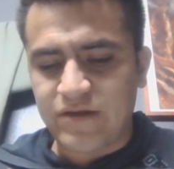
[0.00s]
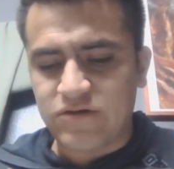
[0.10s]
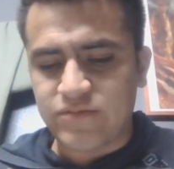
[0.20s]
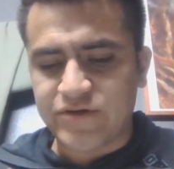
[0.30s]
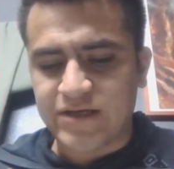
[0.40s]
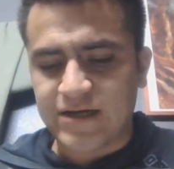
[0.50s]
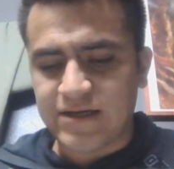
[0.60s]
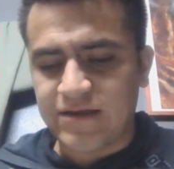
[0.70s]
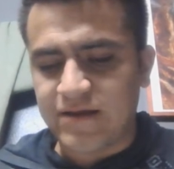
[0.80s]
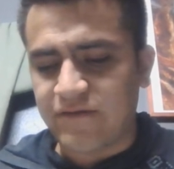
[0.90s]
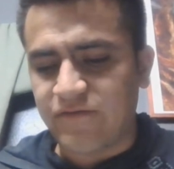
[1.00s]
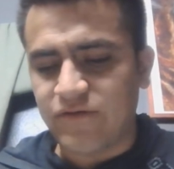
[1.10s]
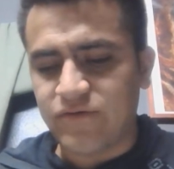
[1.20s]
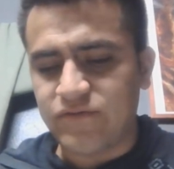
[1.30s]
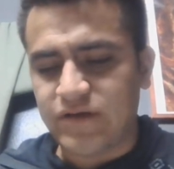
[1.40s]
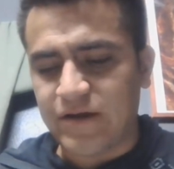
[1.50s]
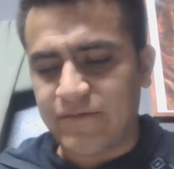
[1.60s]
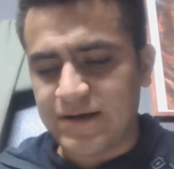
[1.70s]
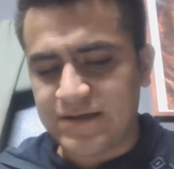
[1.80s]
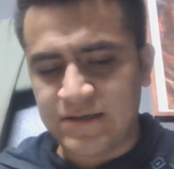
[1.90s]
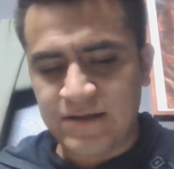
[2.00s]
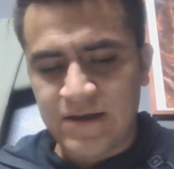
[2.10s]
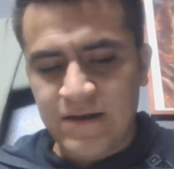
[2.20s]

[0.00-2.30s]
meters per second in flow direction.